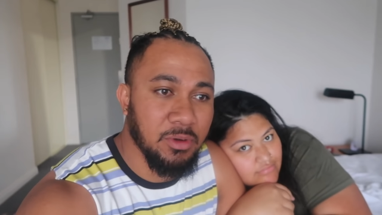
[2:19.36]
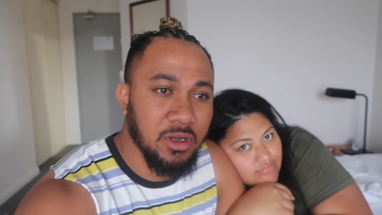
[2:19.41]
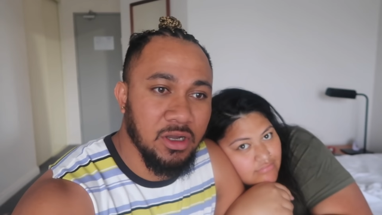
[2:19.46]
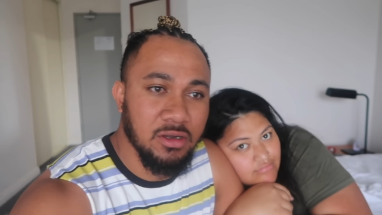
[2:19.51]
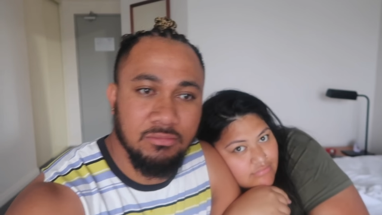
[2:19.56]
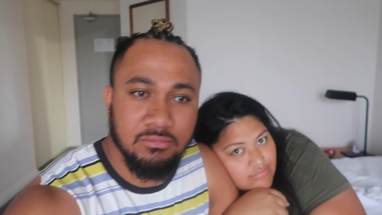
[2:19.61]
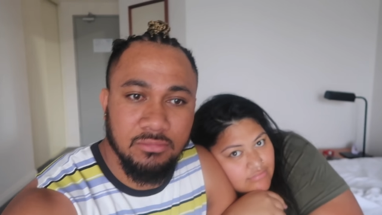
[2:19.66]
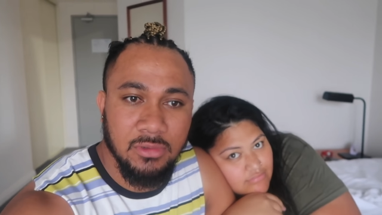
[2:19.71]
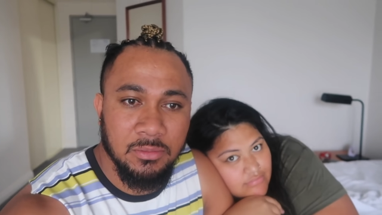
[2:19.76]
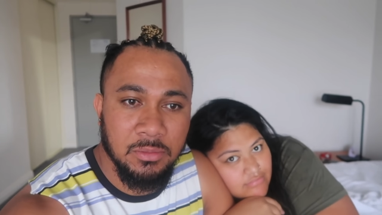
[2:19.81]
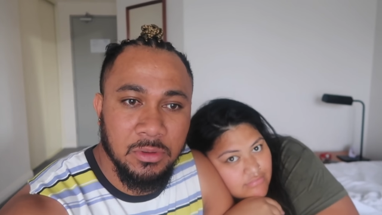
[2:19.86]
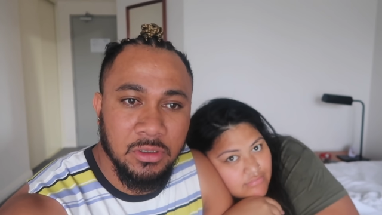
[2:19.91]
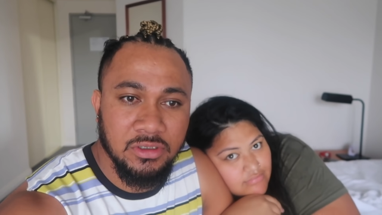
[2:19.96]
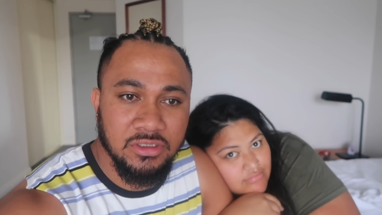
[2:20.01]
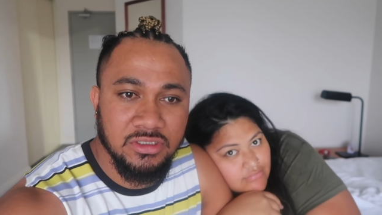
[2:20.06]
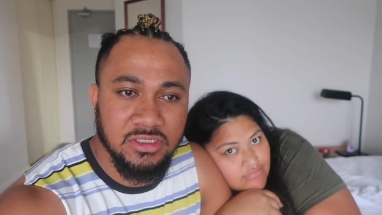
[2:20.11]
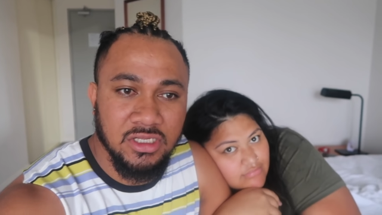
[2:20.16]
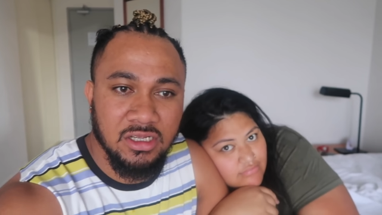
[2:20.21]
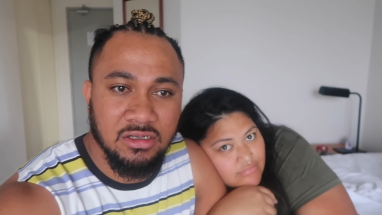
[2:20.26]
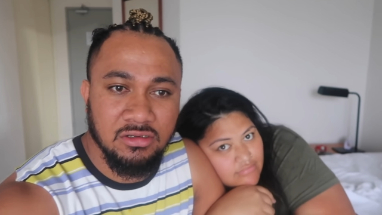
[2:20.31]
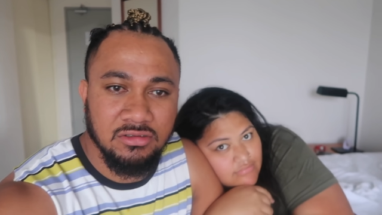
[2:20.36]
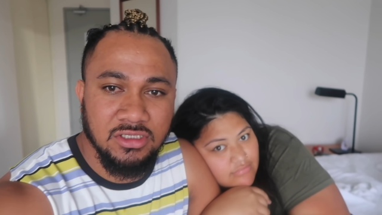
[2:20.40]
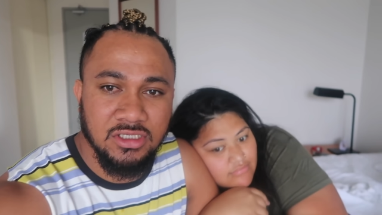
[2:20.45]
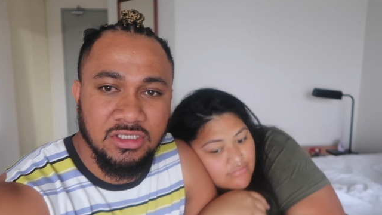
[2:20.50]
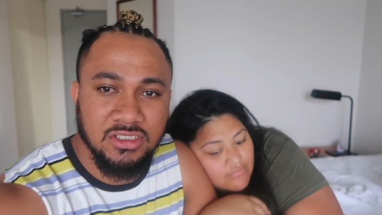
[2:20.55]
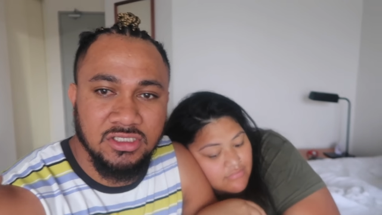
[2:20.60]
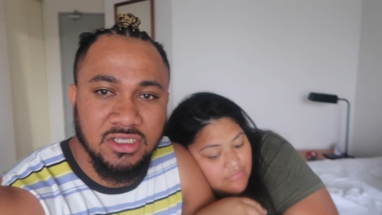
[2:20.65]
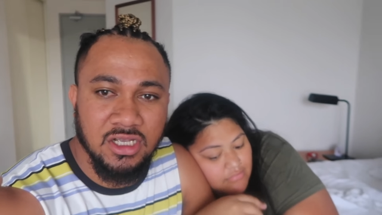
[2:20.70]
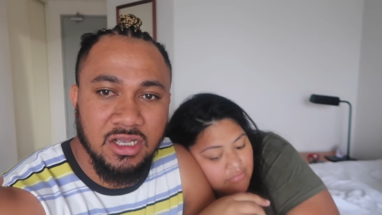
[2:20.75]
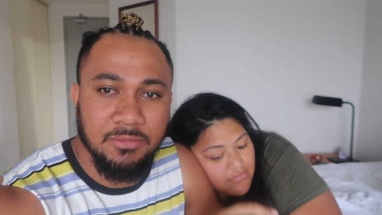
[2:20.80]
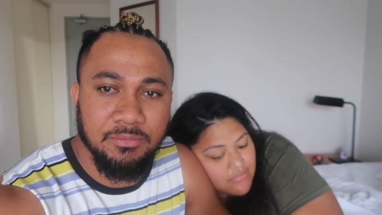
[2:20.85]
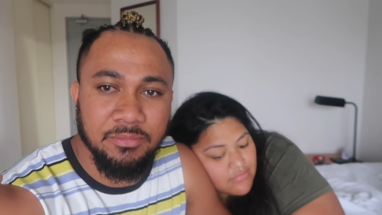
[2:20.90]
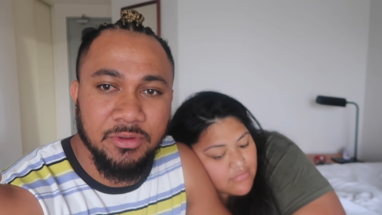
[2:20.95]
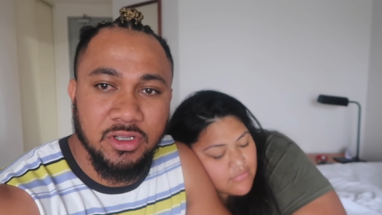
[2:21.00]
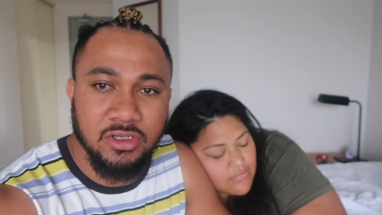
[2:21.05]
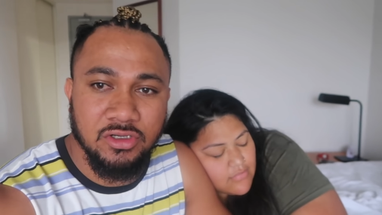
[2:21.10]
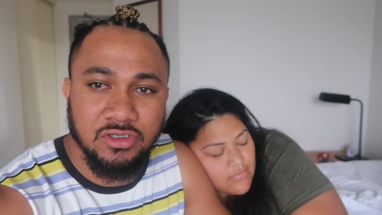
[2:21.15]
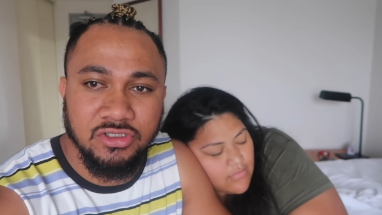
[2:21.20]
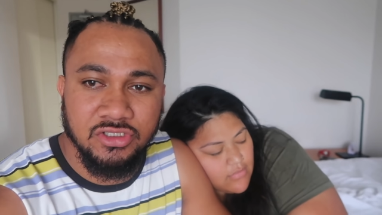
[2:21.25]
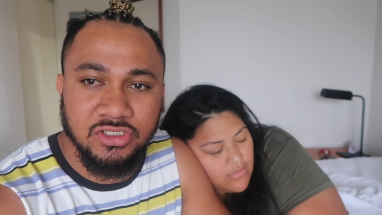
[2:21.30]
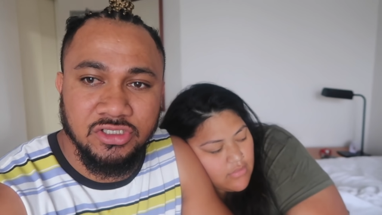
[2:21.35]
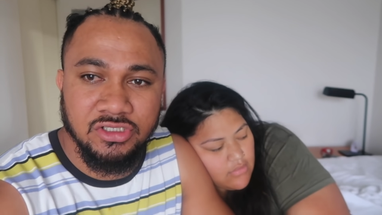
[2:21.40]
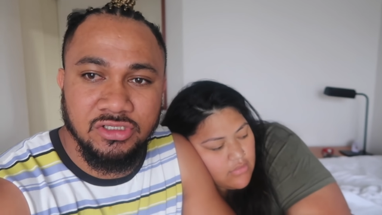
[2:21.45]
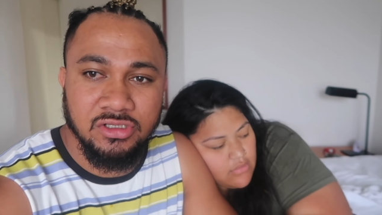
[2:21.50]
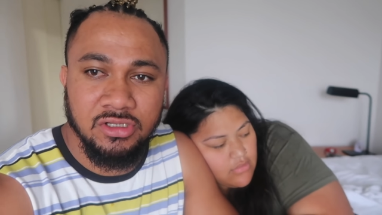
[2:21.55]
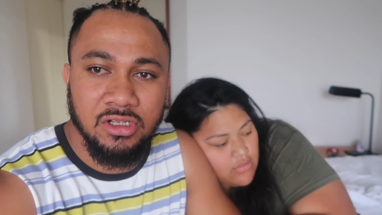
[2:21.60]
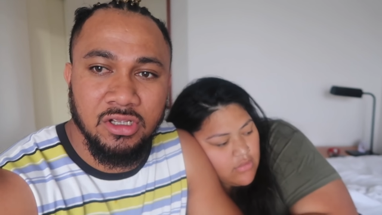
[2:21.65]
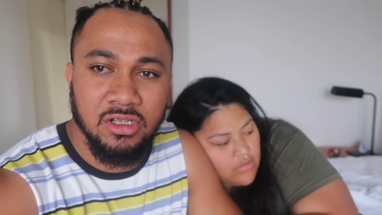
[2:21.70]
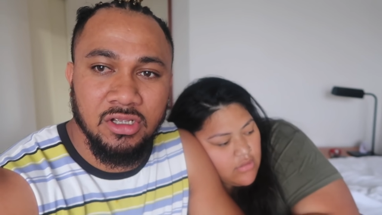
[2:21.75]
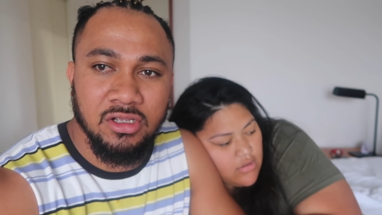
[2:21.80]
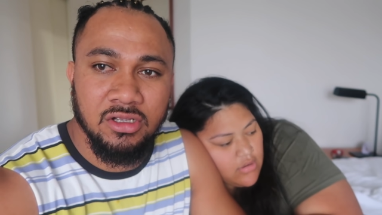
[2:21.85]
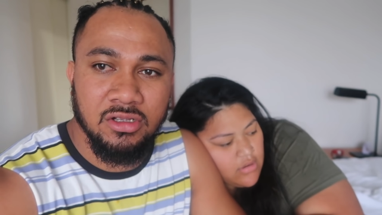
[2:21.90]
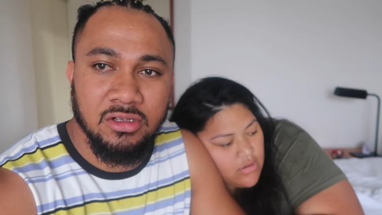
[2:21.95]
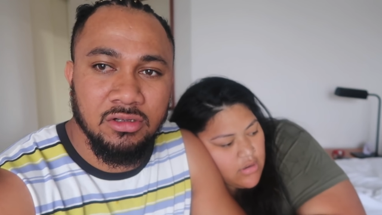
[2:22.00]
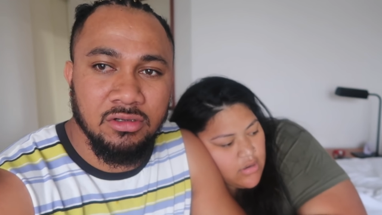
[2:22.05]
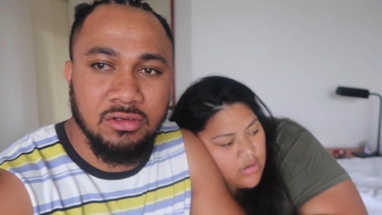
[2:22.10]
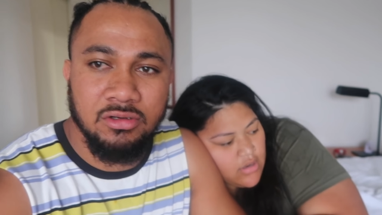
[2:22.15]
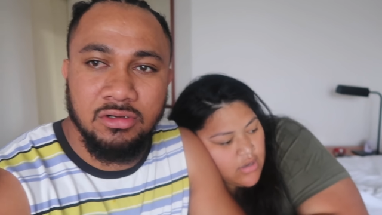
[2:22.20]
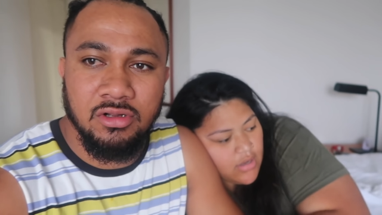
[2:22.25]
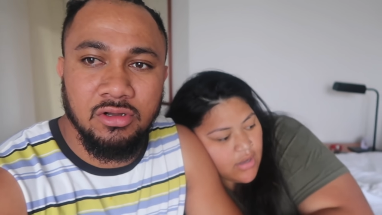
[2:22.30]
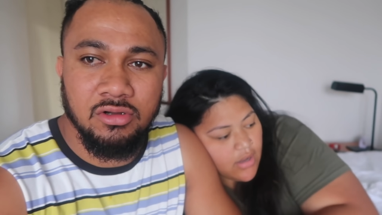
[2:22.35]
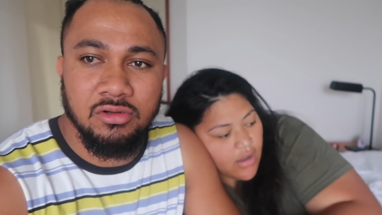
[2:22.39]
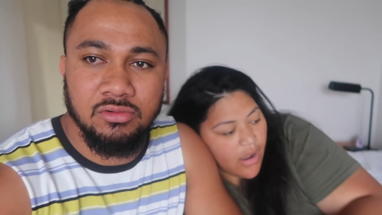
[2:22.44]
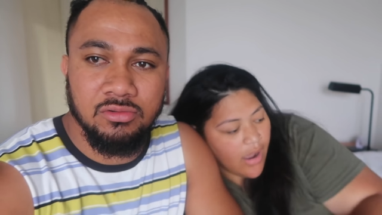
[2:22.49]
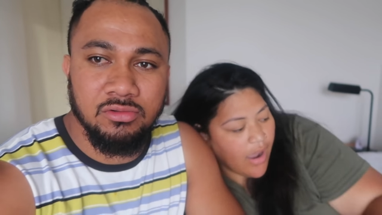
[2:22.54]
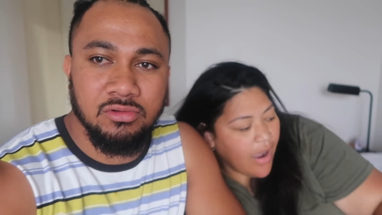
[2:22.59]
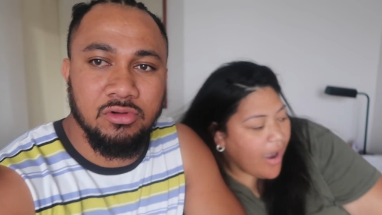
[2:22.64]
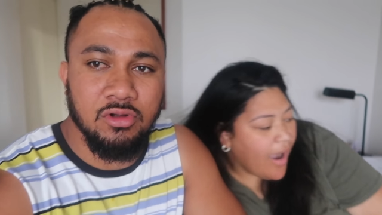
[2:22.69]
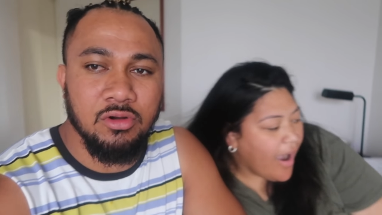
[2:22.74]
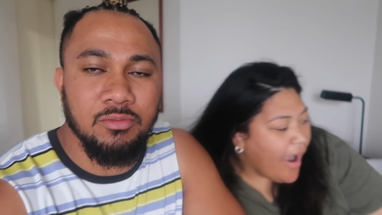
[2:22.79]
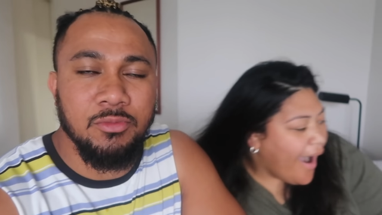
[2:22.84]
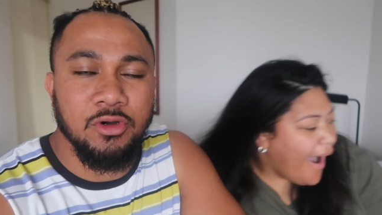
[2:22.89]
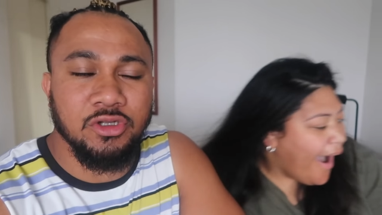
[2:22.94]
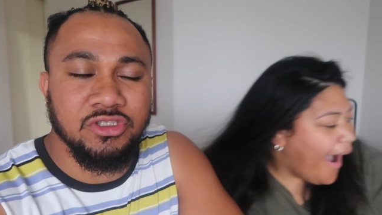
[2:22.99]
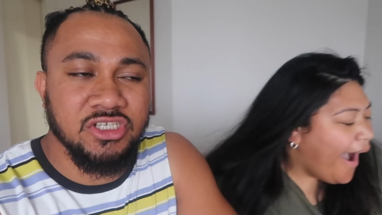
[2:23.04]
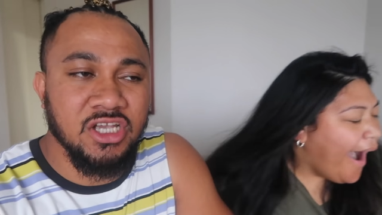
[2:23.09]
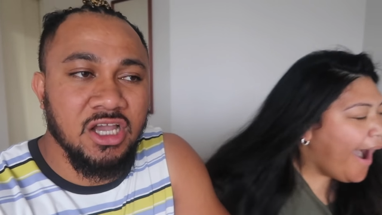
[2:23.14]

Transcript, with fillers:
Speaker 1: but I'm going down this time because no no more